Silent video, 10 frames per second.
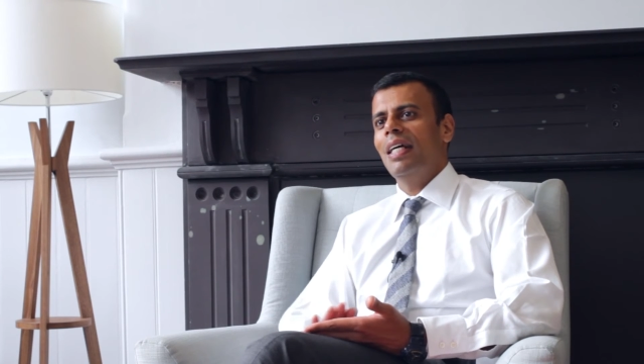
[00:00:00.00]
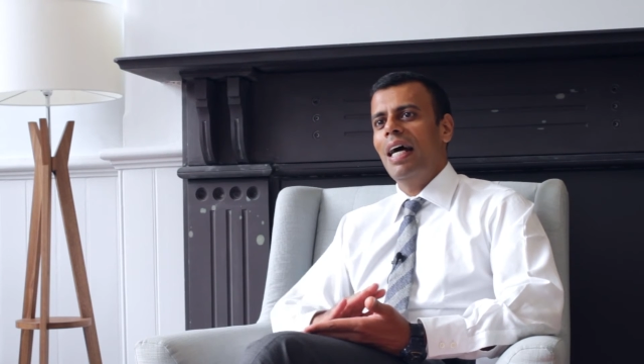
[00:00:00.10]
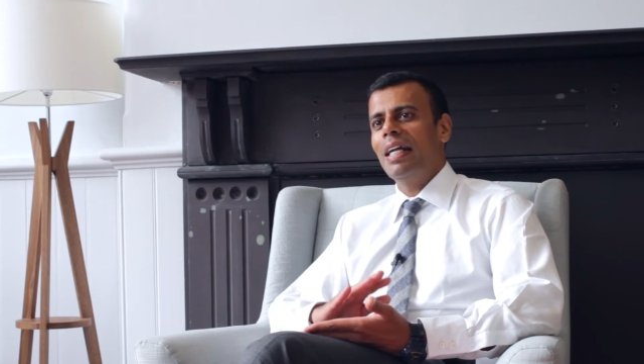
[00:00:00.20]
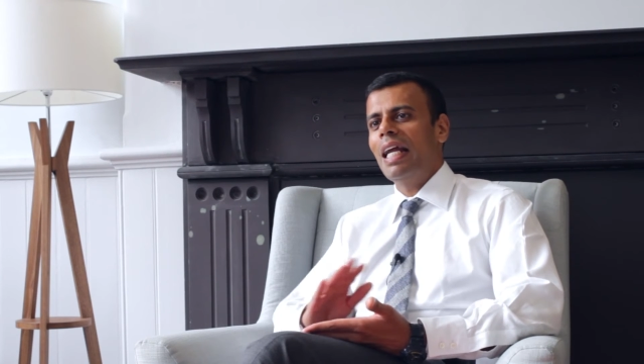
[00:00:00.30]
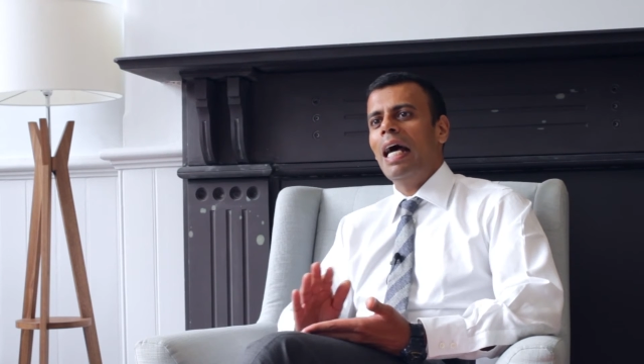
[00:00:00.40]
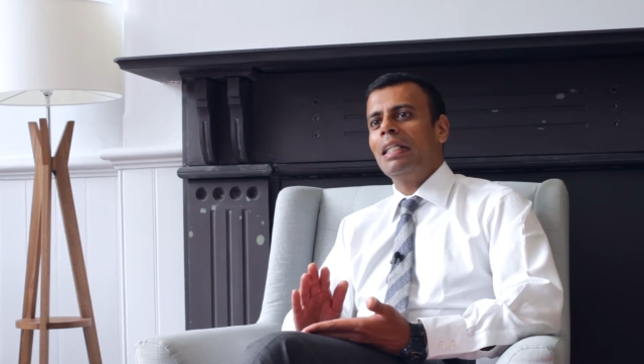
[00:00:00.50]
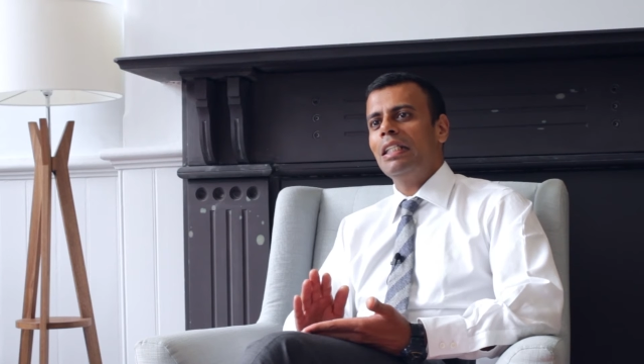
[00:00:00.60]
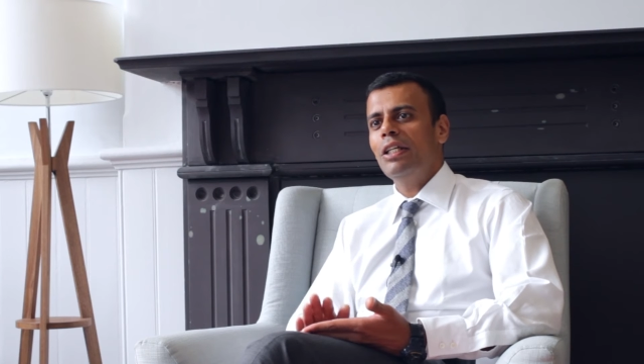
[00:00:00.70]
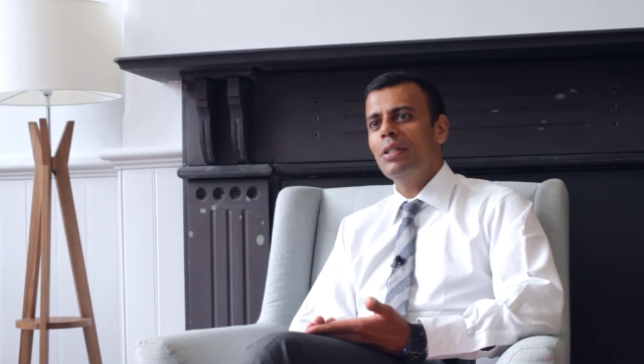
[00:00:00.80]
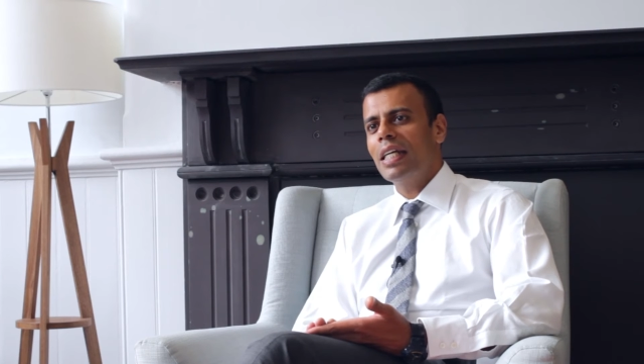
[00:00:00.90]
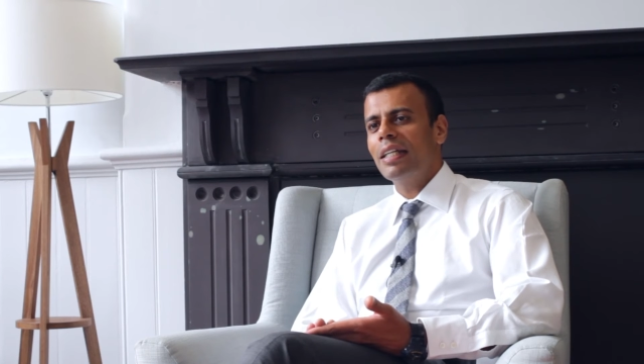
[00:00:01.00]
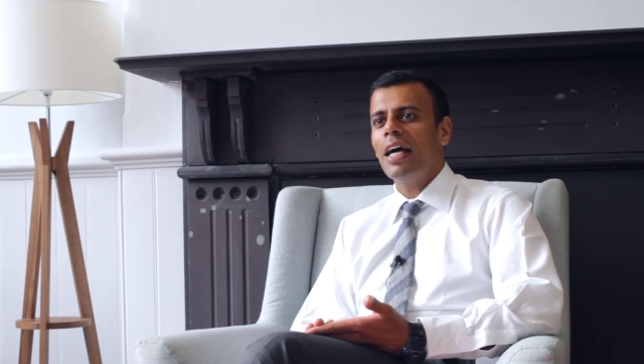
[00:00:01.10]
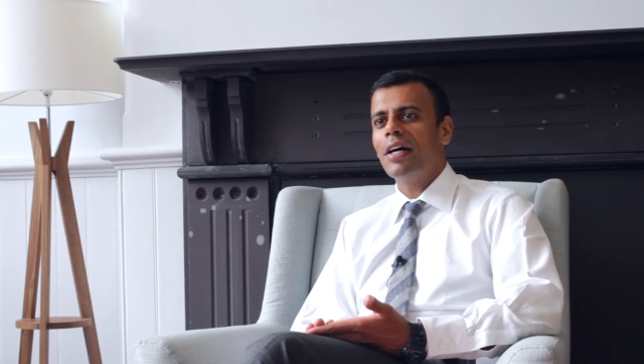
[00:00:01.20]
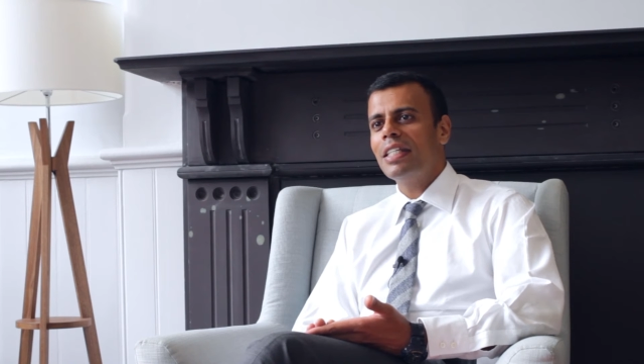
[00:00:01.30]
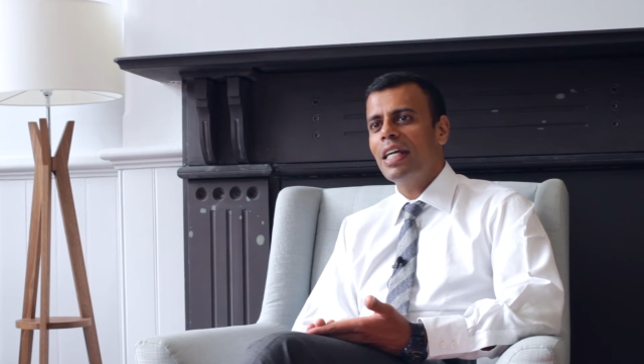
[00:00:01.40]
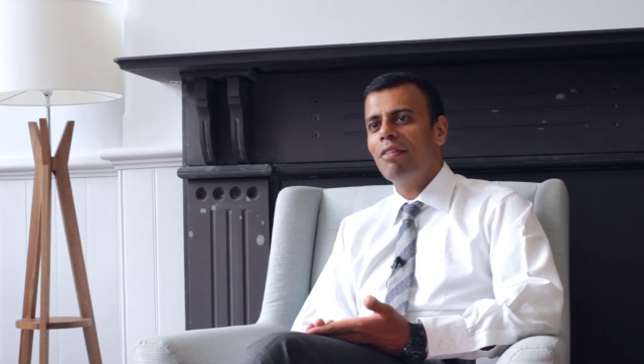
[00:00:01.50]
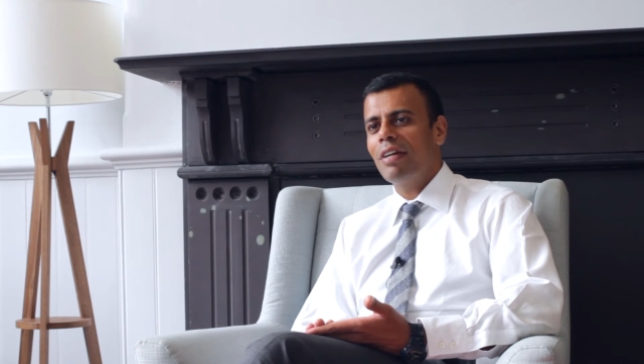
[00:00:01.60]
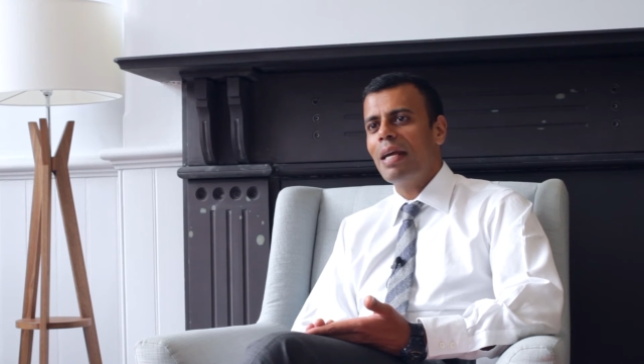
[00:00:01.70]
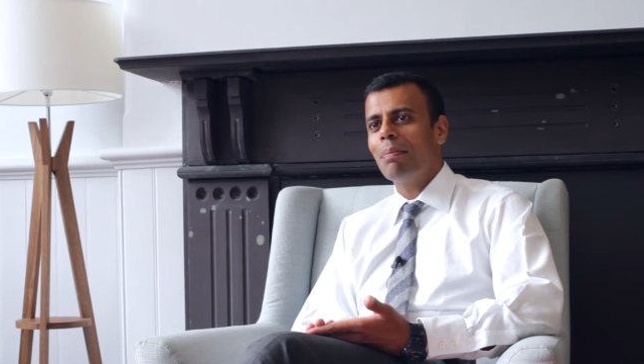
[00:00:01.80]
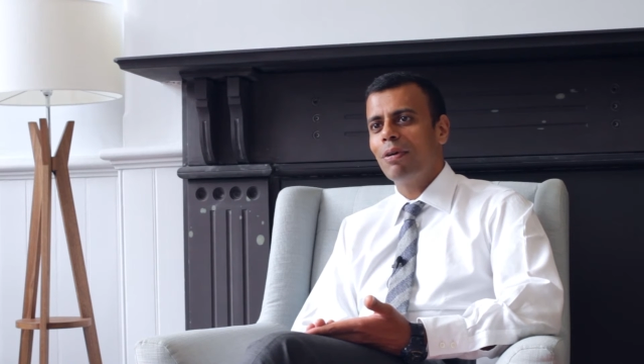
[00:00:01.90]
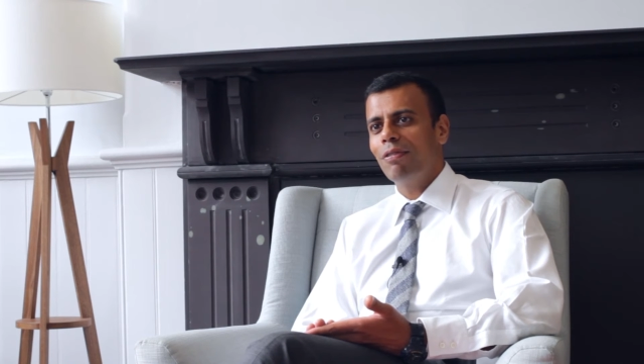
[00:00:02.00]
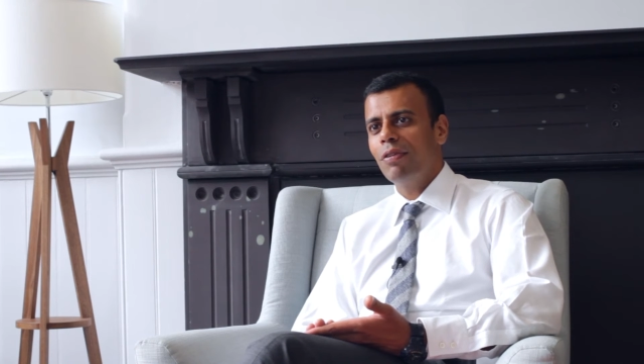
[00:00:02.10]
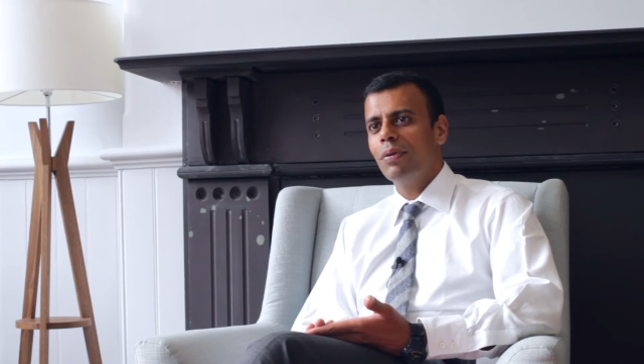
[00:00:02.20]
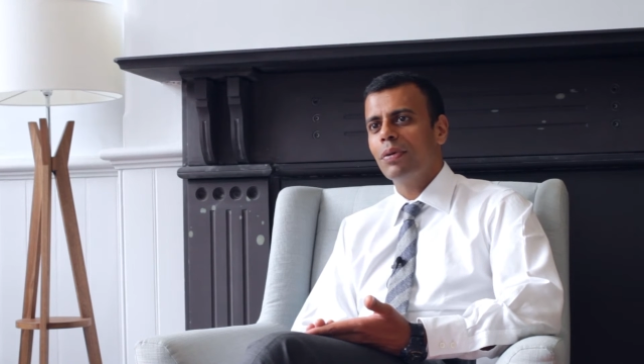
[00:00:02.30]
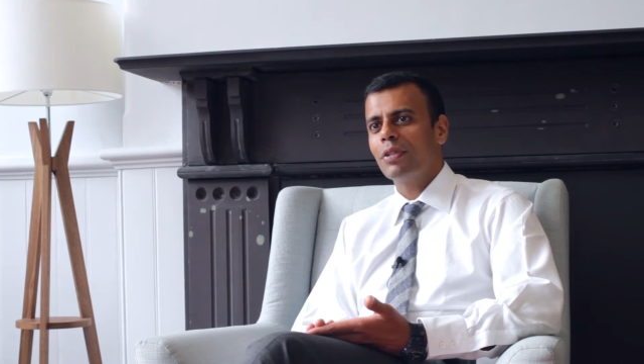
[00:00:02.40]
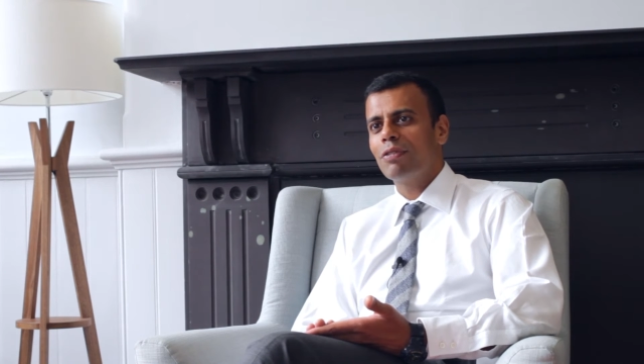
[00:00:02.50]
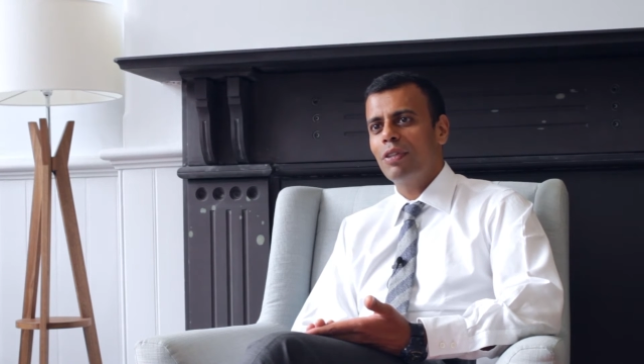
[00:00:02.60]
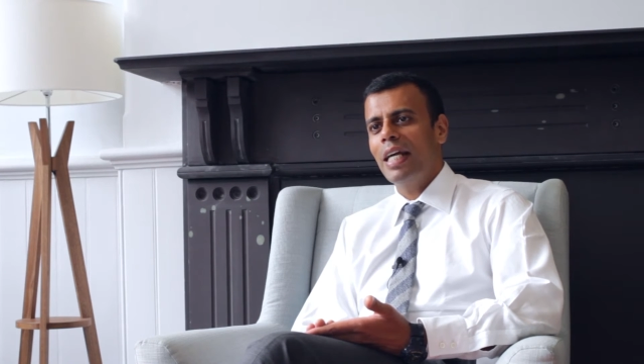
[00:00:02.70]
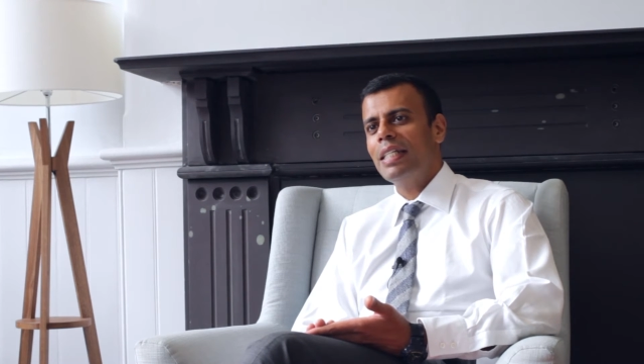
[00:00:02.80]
and using the idea of an April Fool's for an